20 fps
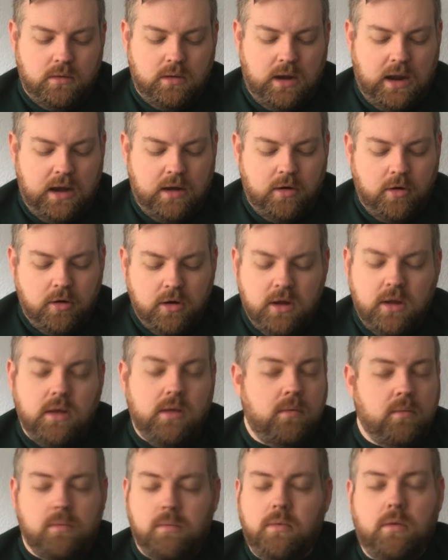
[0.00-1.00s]
had
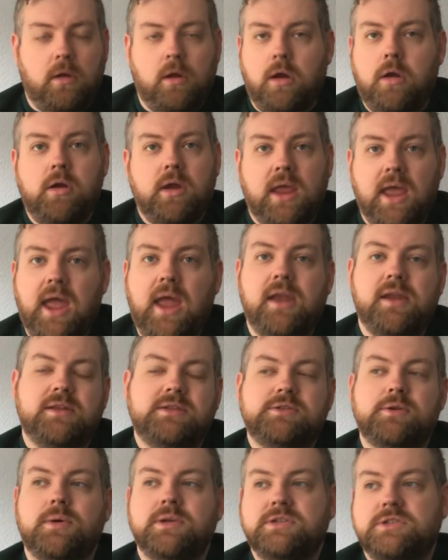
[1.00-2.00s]
already had it,
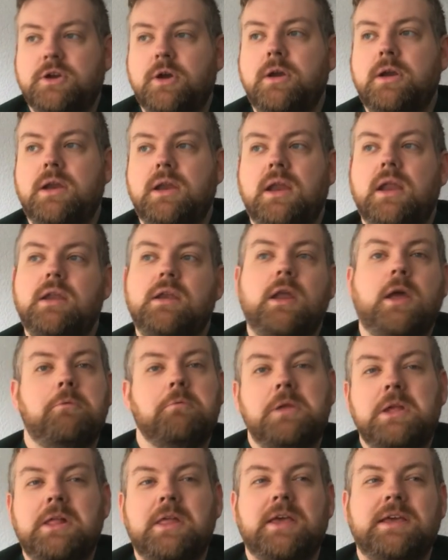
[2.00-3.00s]
so I started it not
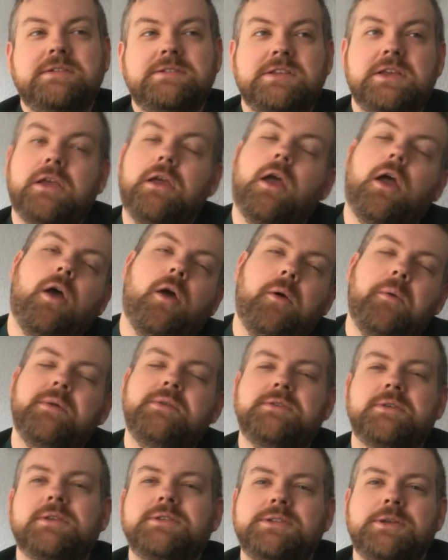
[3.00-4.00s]
realizing,
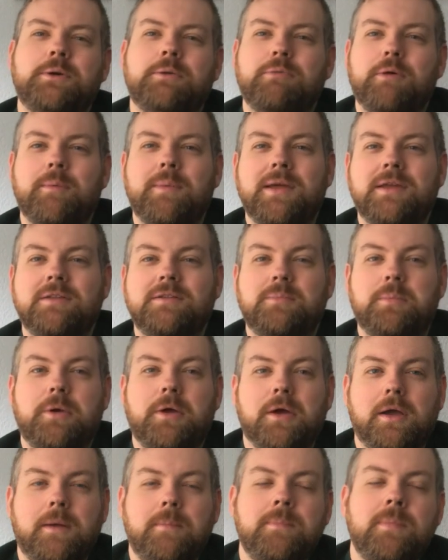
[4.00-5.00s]
it's also a romance
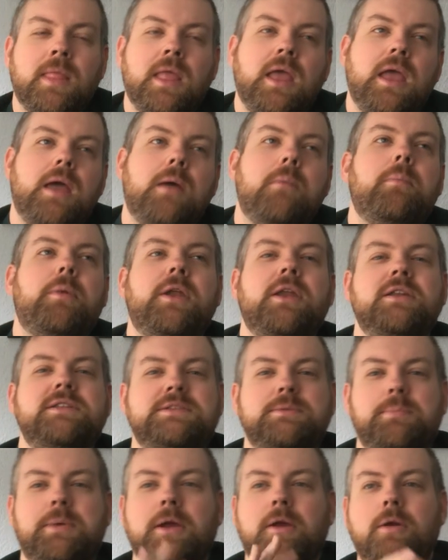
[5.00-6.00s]
book, but it's
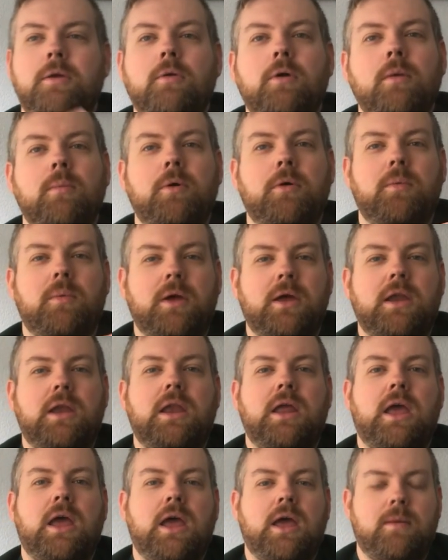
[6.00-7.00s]
a paranormal
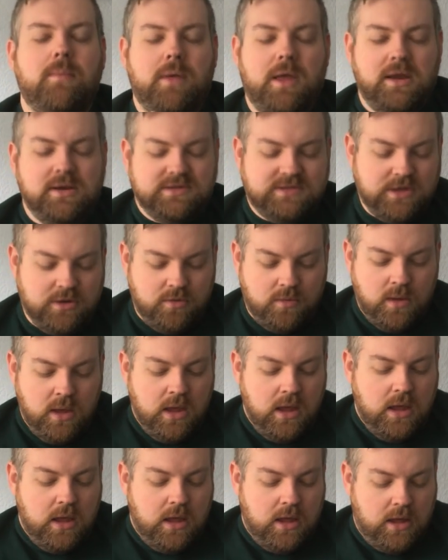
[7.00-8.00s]
one, and so
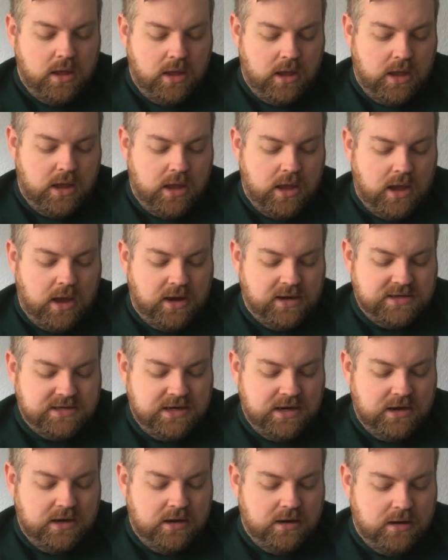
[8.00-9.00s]
I
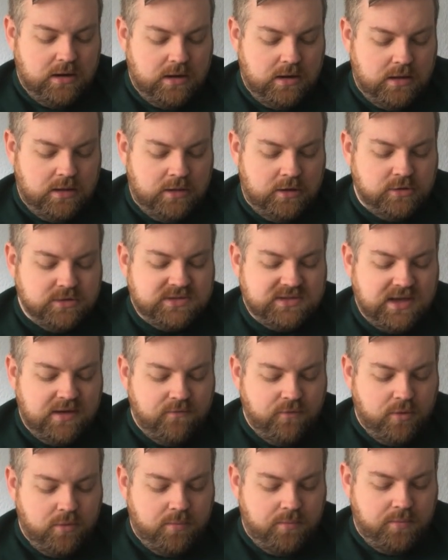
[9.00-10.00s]
did. There's
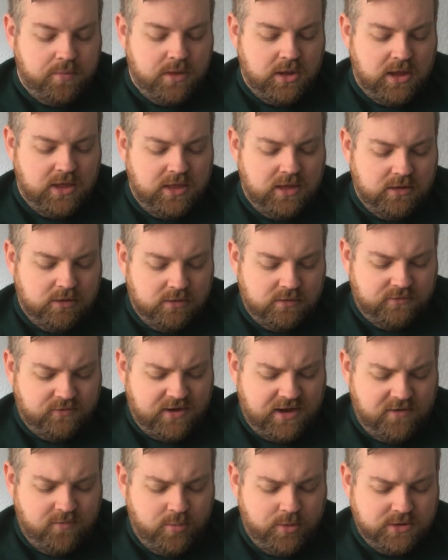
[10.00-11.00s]
several, I think there's
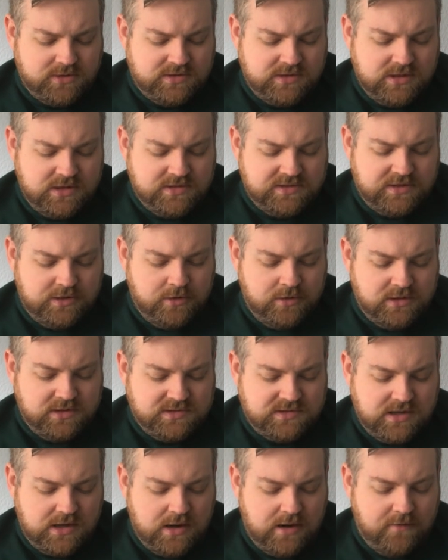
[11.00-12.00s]
5 books in the
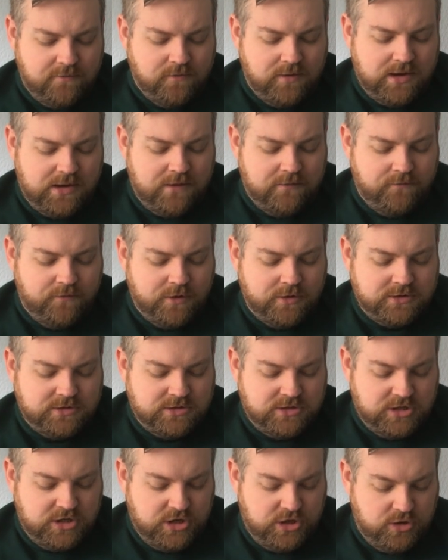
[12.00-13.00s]
series, and I've read the
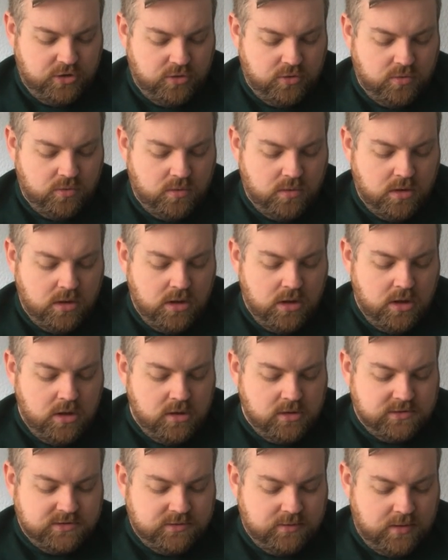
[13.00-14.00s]
first 2,
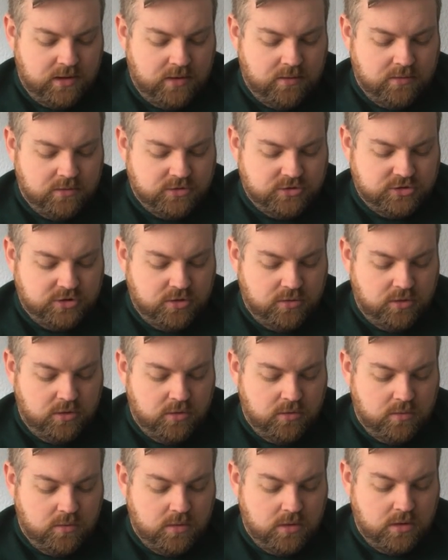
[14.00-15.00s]
so I will show
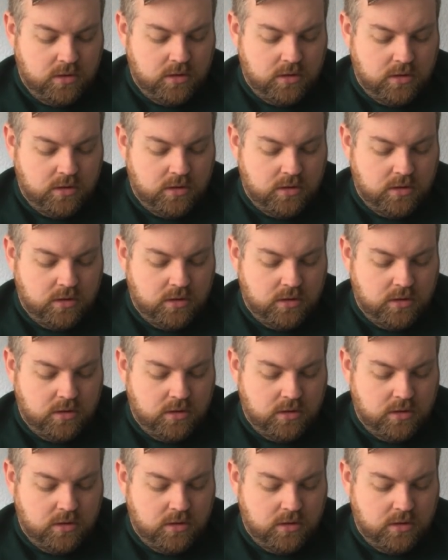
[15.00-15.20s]
you